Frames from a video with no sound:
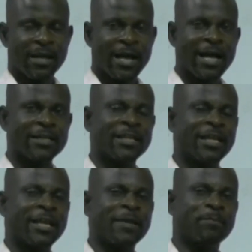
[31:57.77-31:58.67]

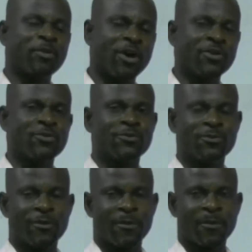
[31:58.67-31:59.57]
and implore
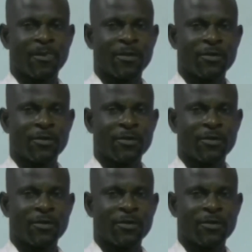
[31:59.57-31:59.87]
you